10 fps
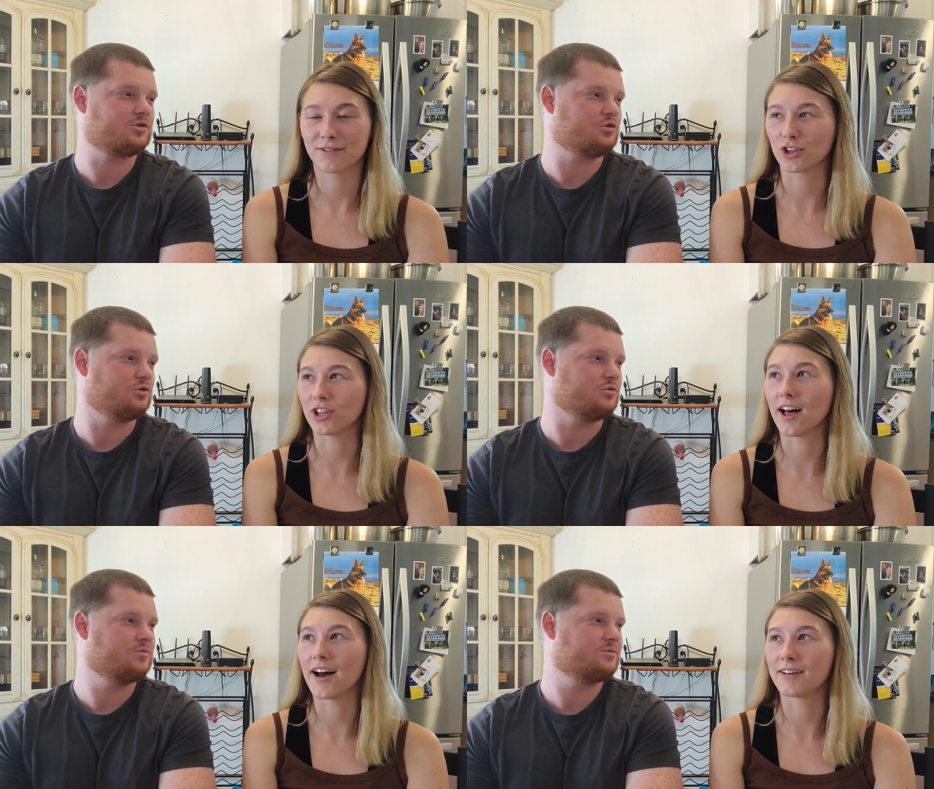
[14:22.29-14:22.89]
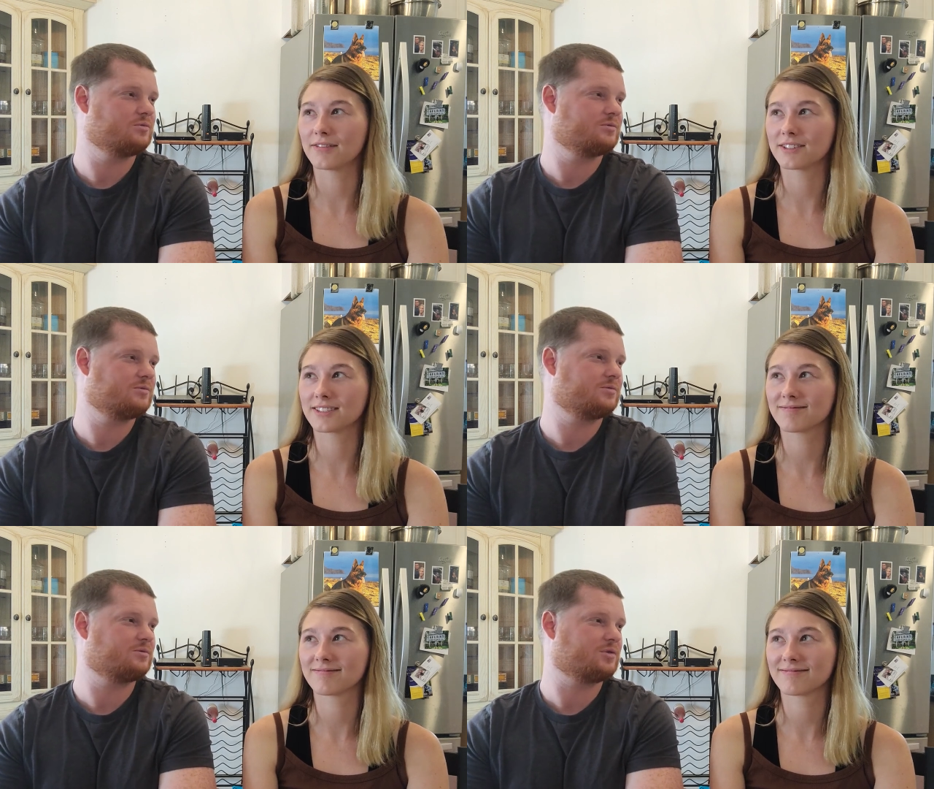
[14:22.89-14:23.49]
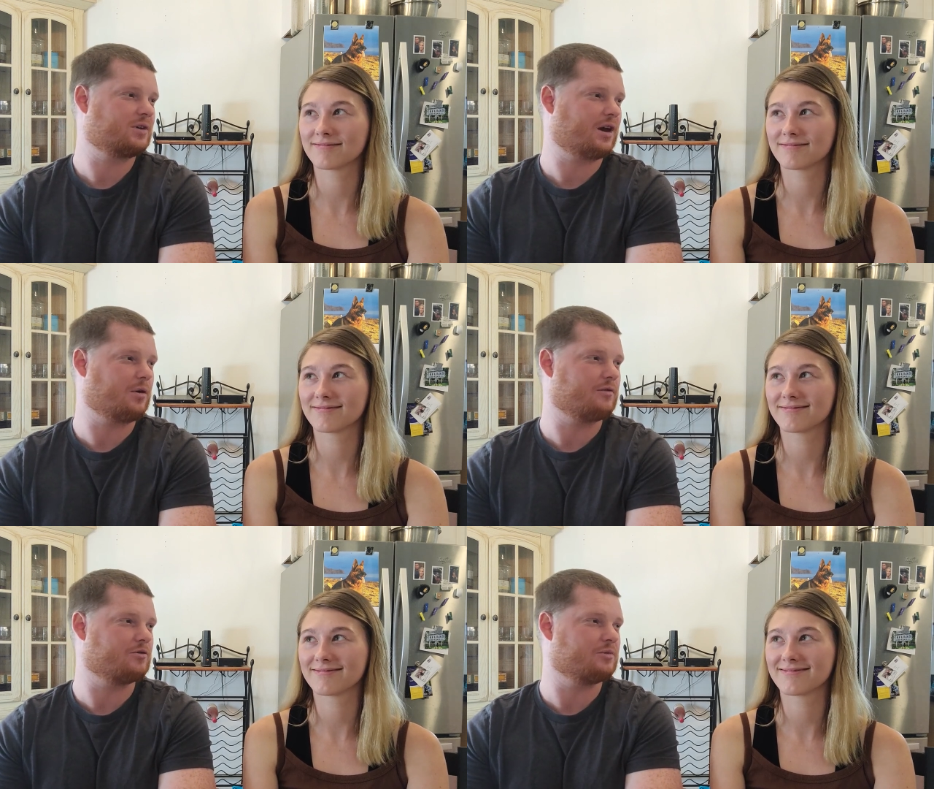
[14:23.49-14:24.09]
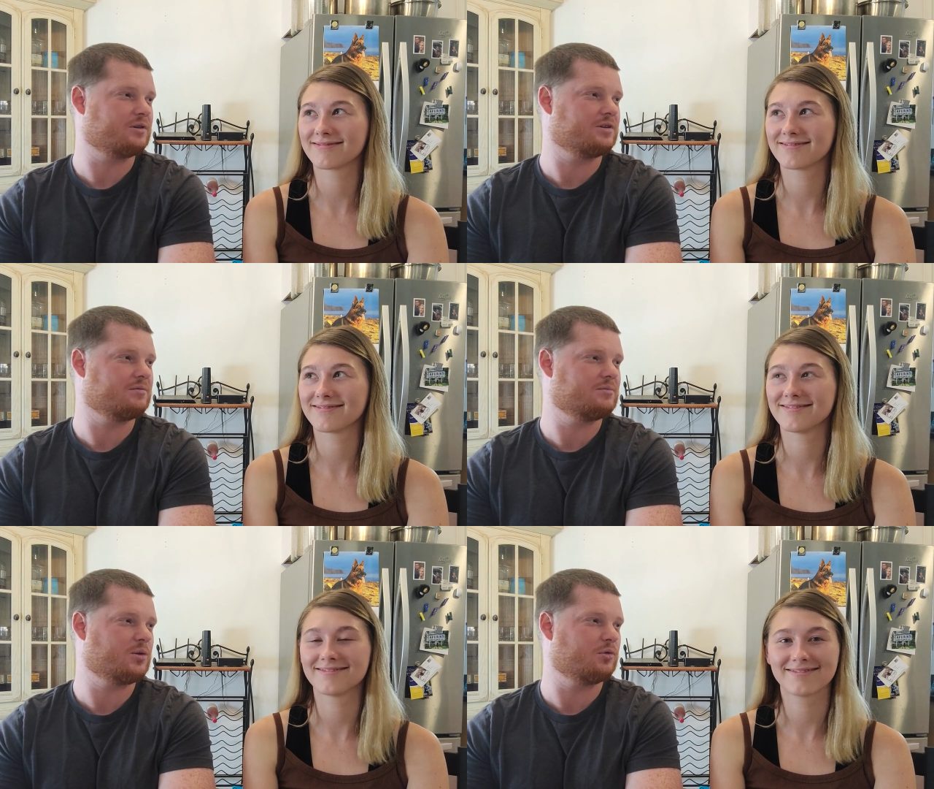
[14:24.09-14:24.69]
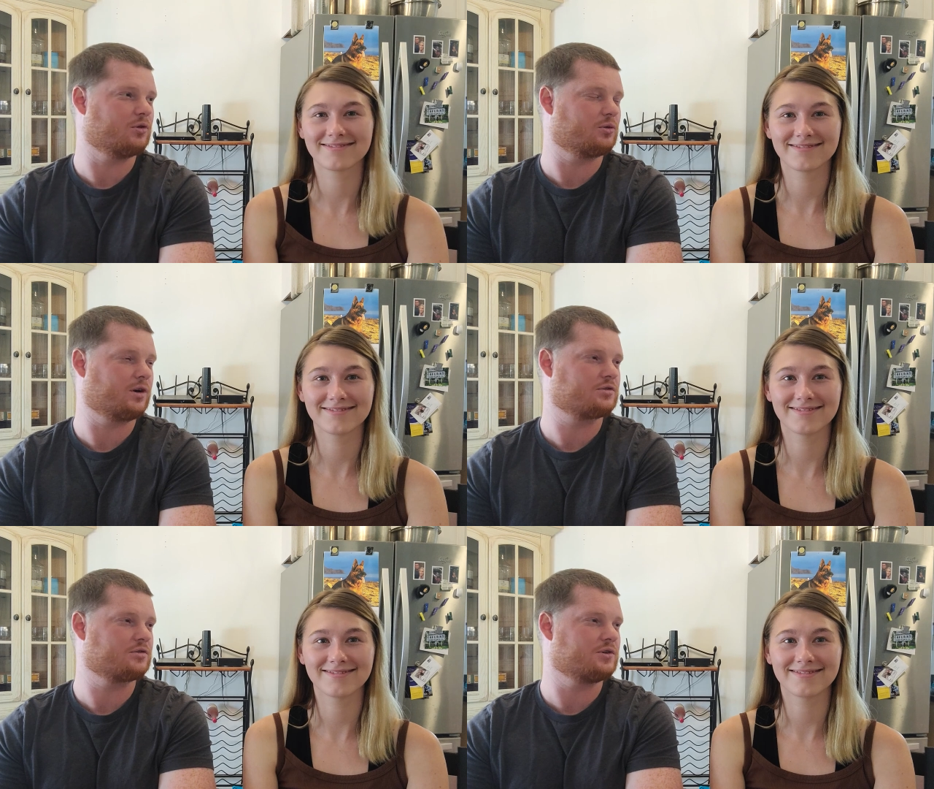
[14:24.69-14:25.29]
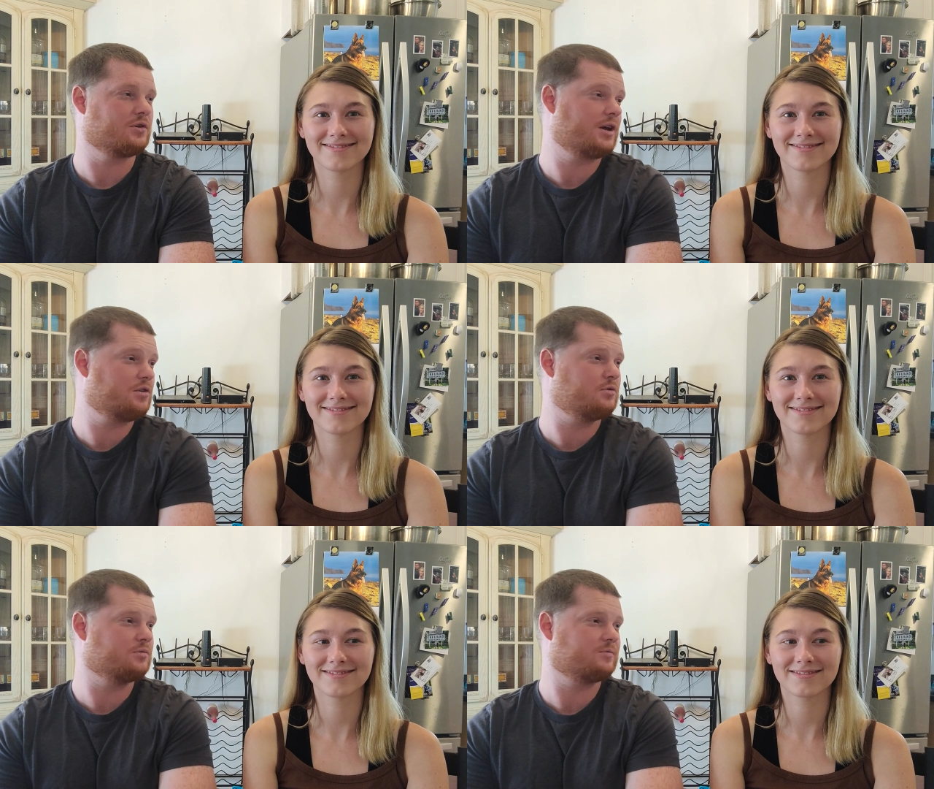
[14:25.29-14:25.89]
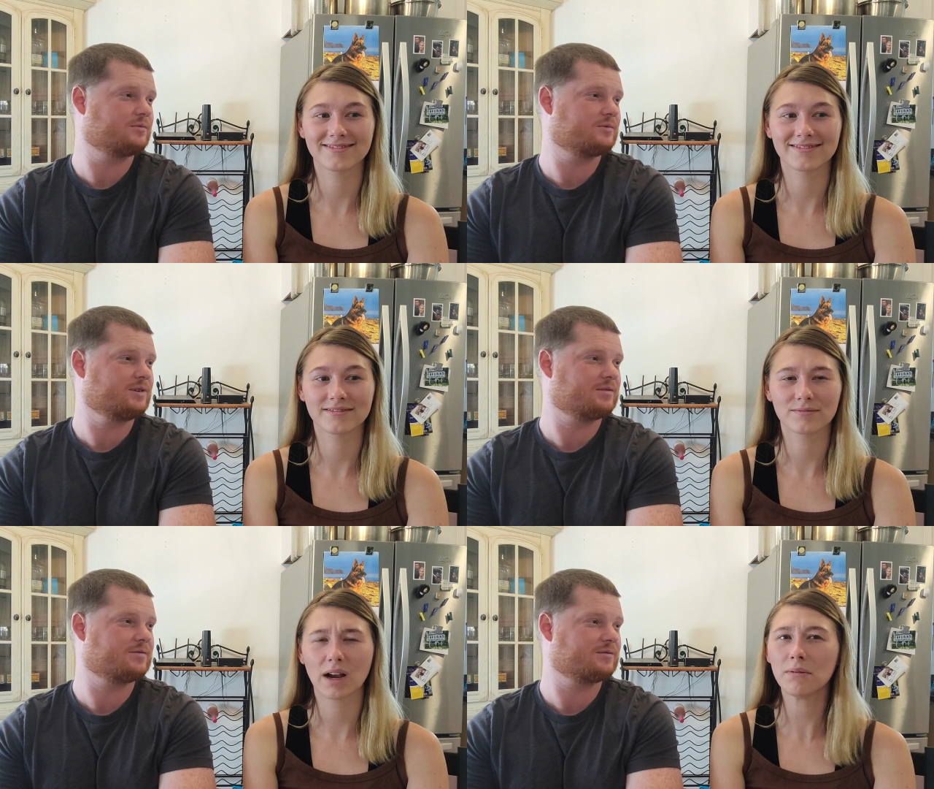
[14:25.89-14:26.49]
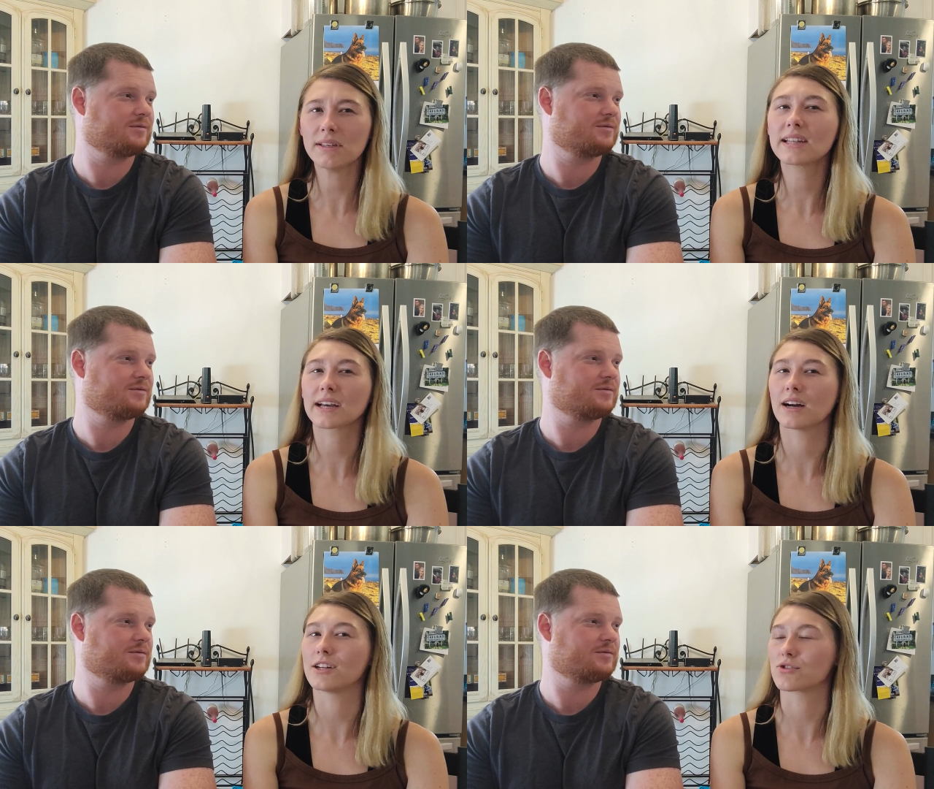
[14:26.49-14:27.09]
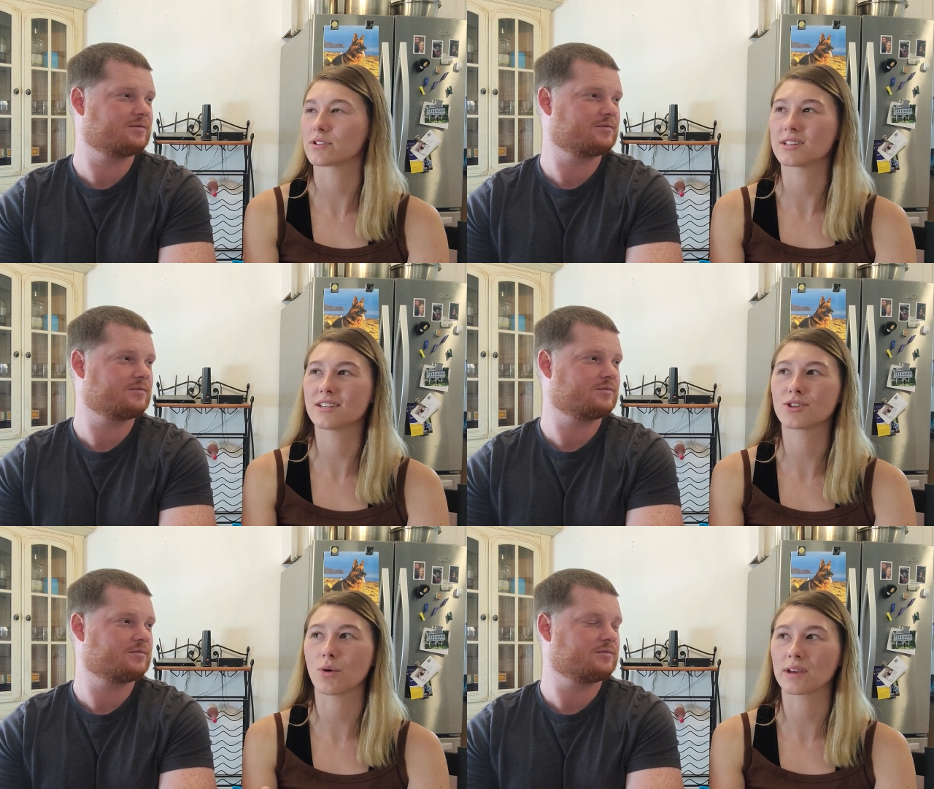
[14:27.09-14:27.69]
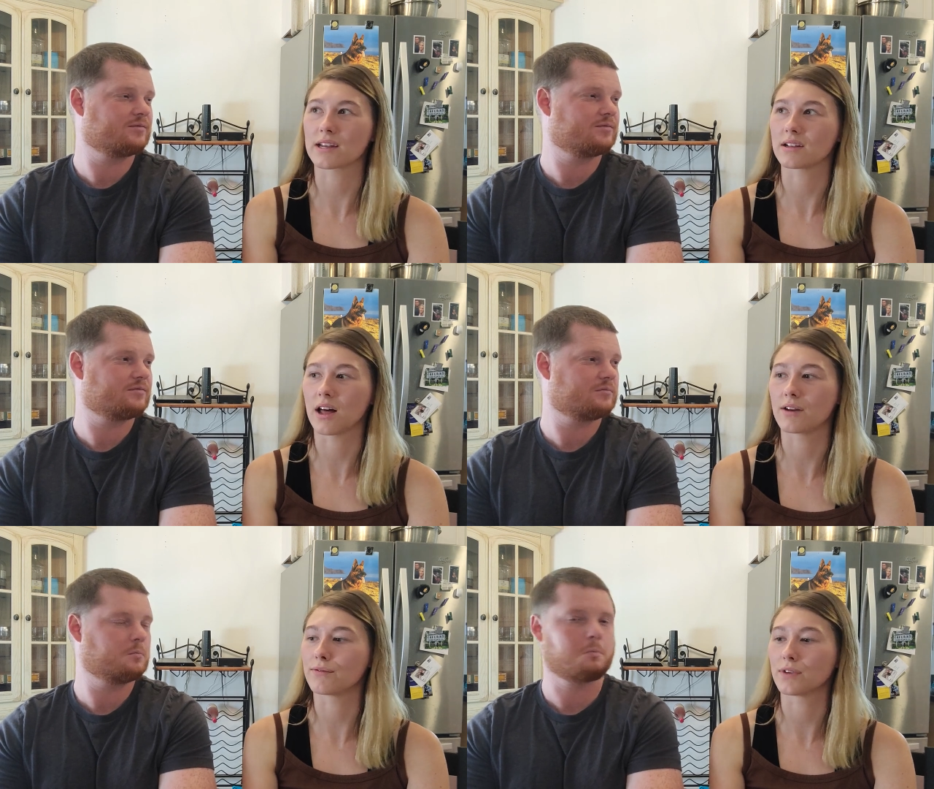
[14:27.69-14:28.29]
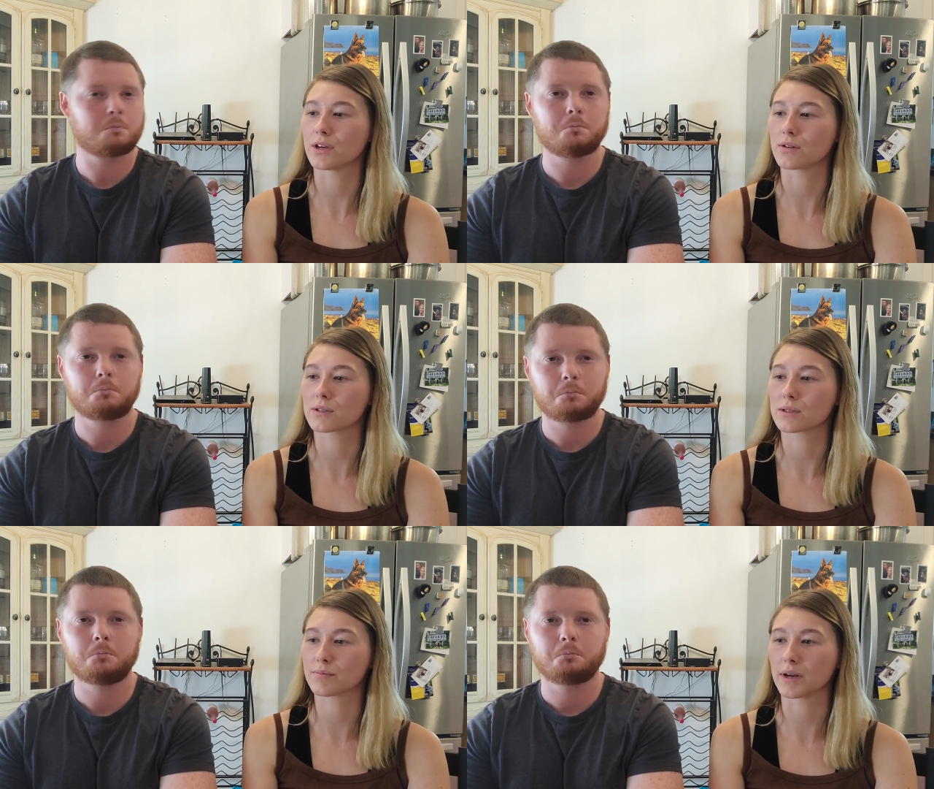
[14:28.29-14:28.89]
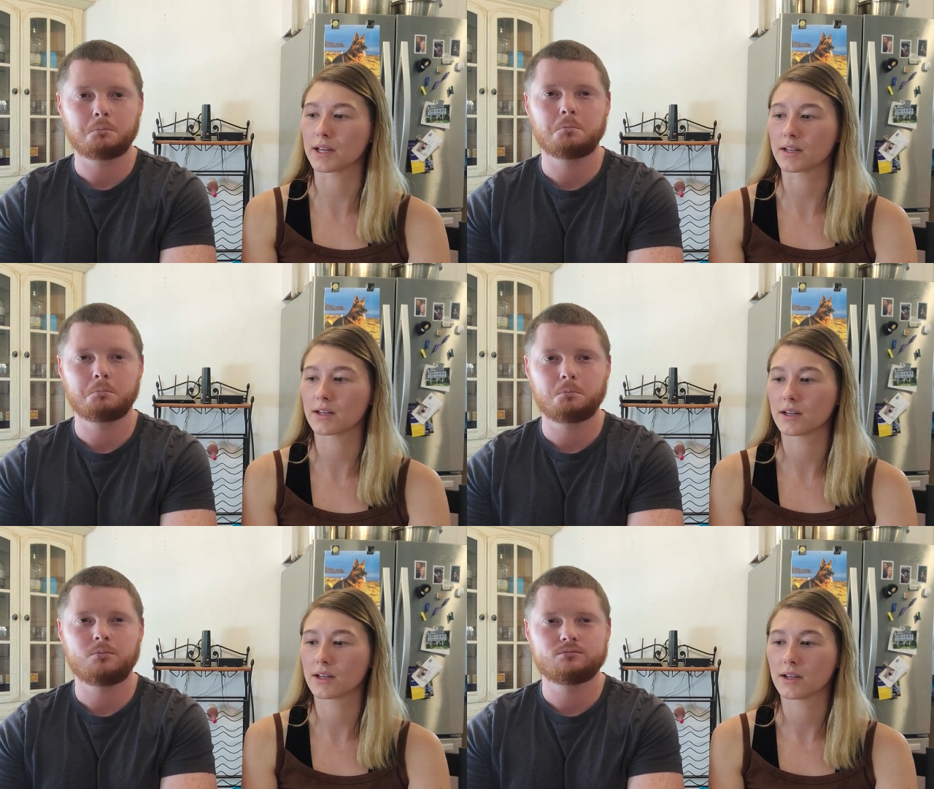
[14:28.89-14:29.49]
Speaker 1: for love.
Speaker 2: However many people are watching the video and you.
Speaker 1: Yeah. Probably like a hundred. These don't get a lot of views, but